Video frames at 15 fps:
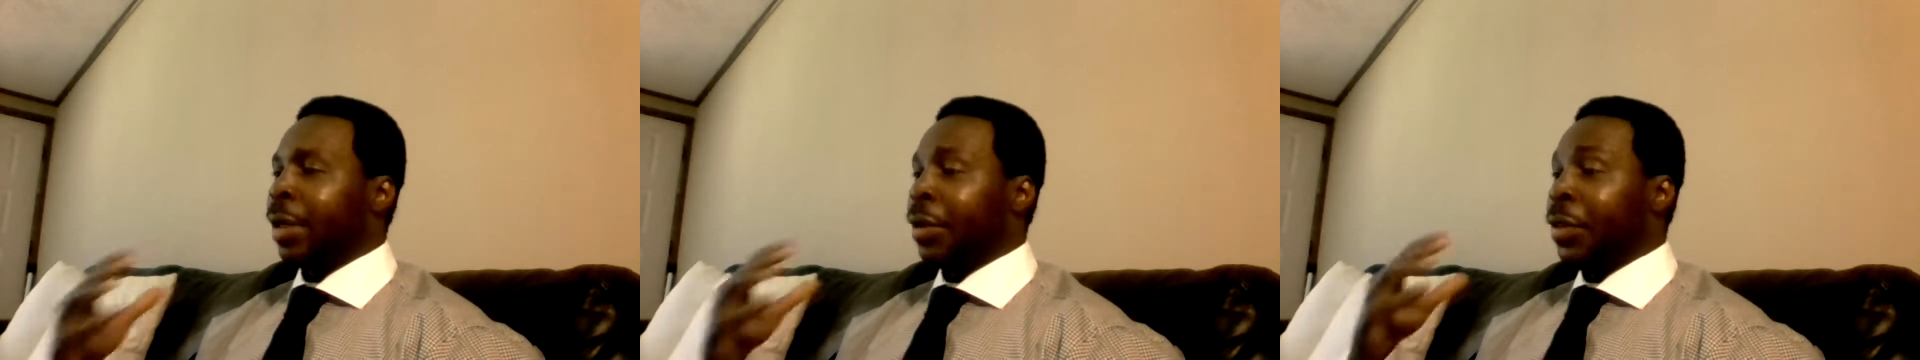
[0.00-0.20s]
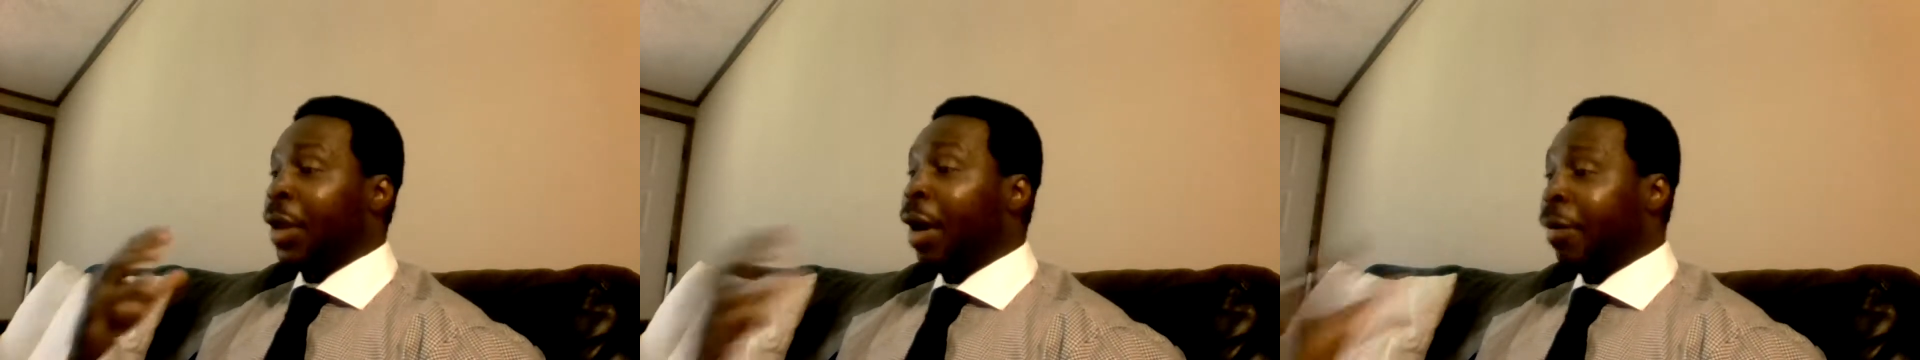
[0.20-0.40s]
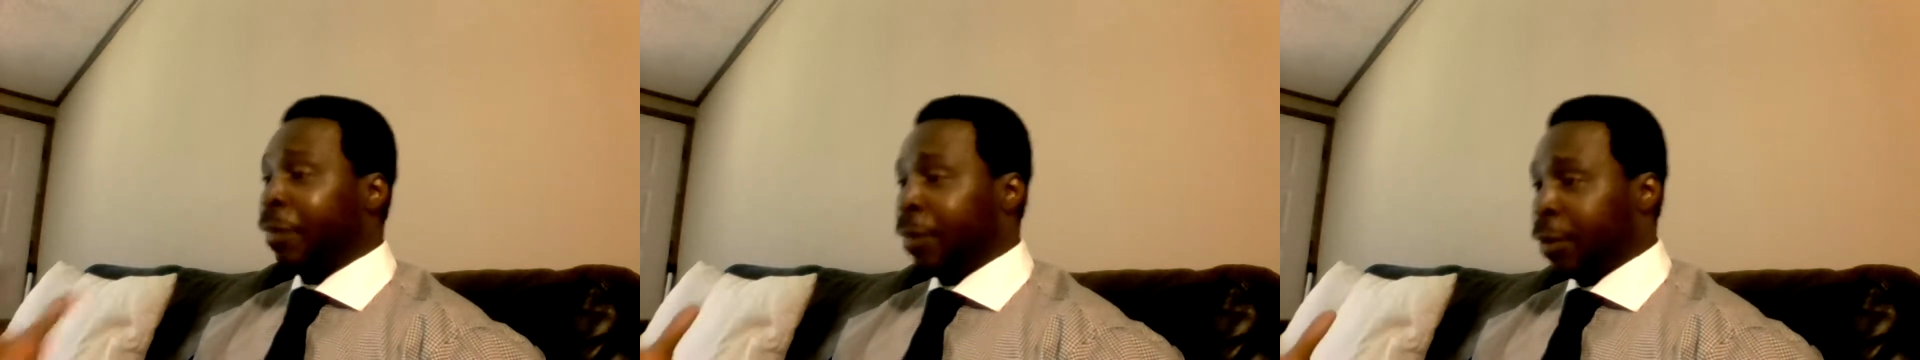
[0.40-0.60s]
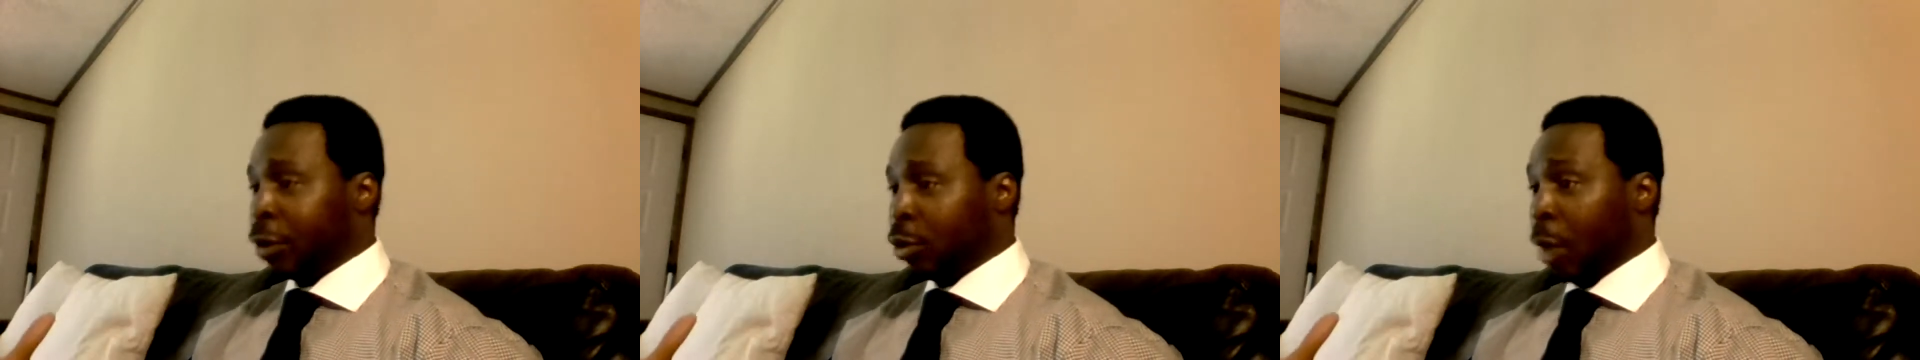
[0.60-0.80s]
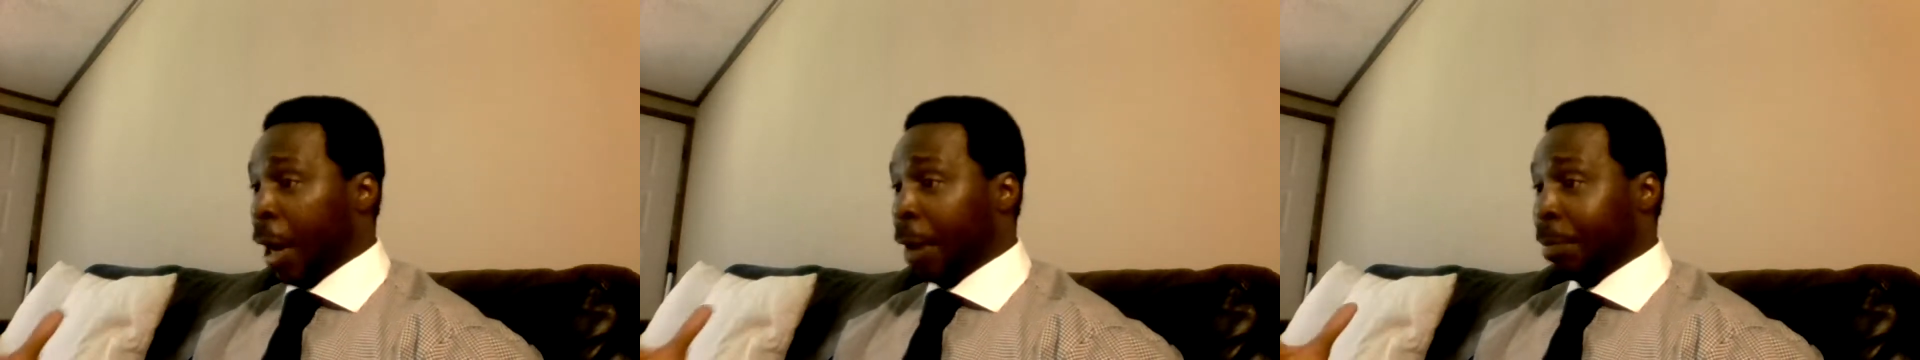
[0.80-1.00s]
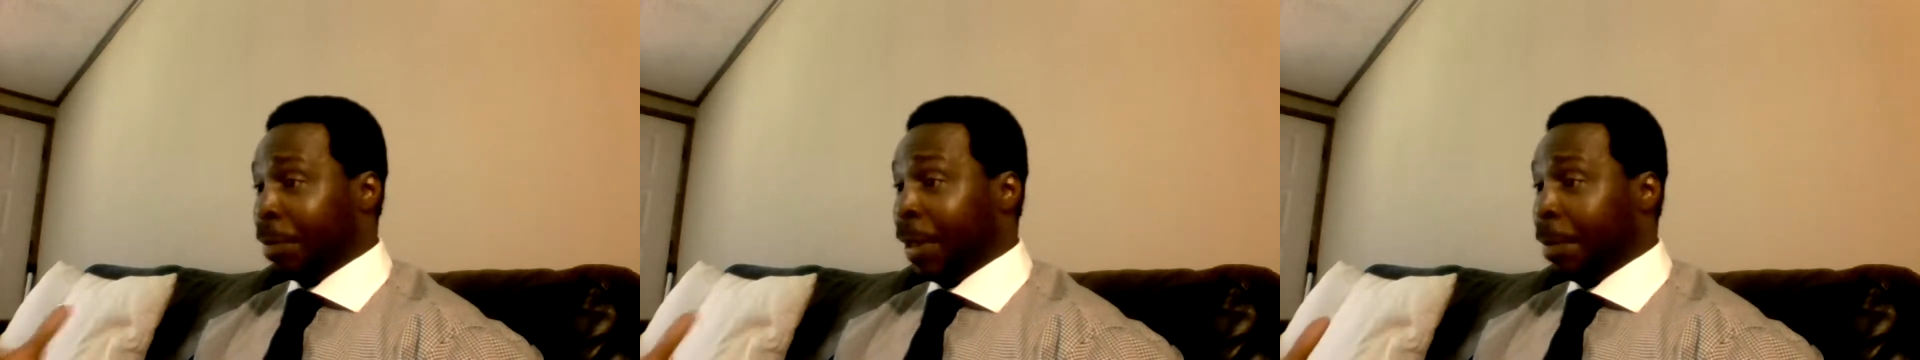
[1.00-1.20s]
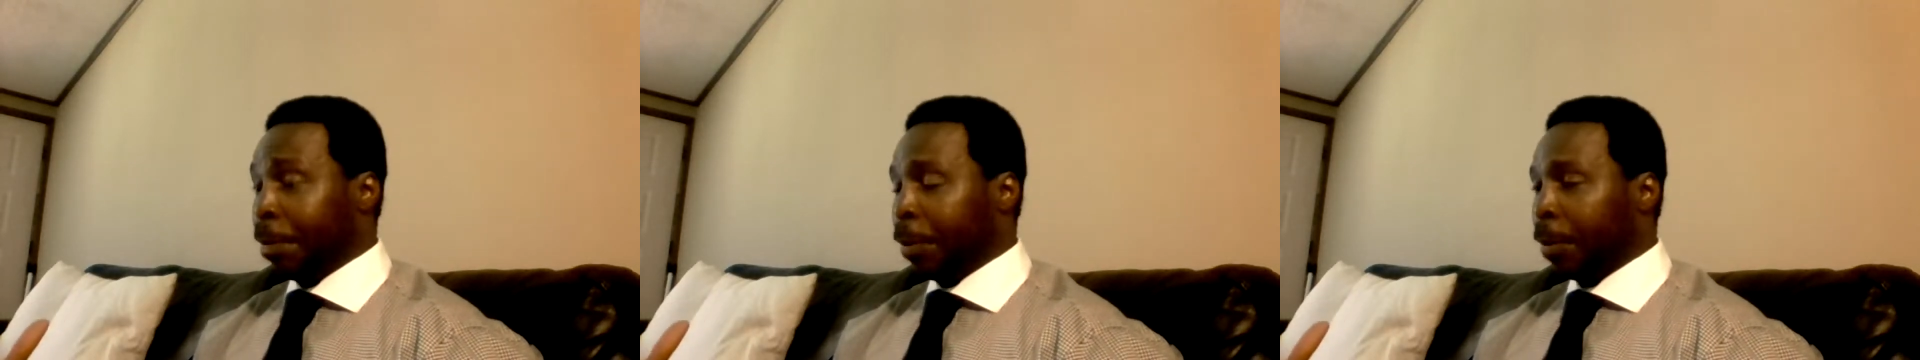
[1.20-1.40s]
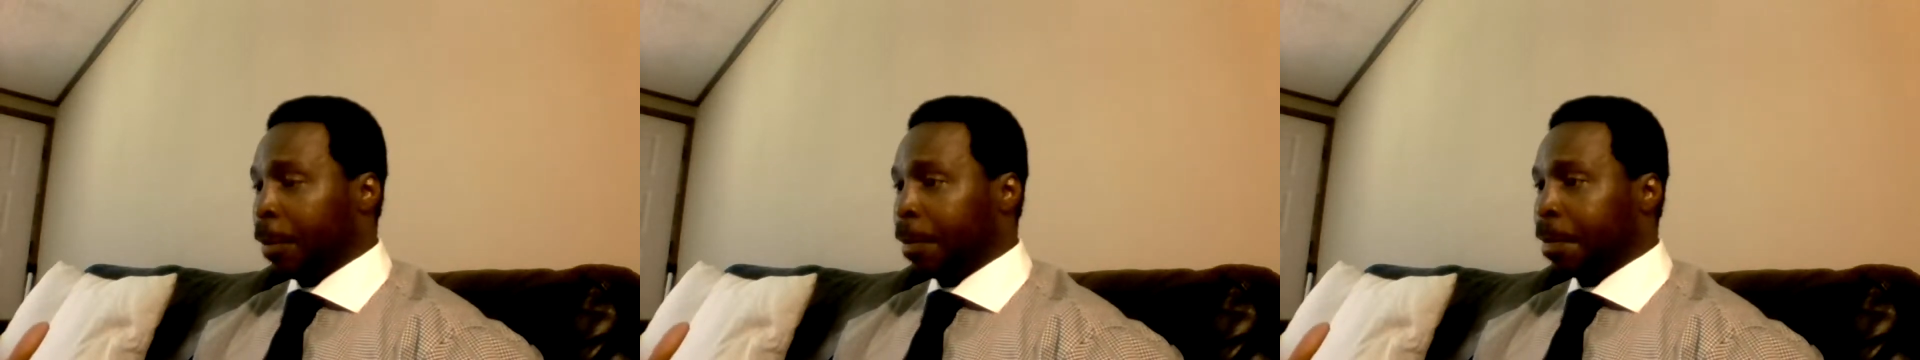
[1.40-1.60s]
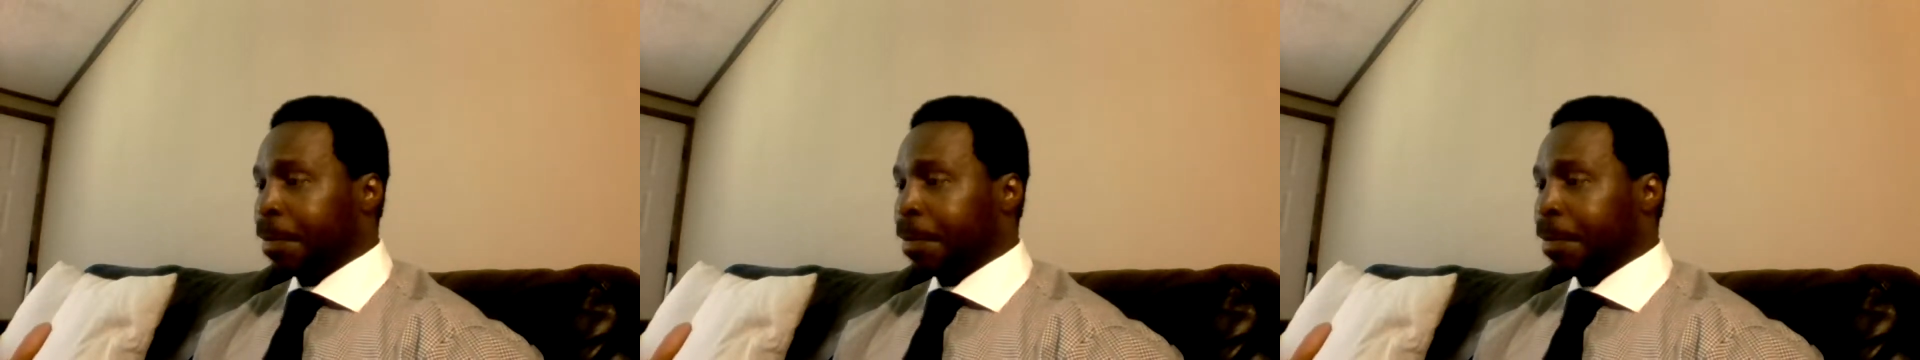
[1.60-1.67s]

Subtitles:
an offer to our people,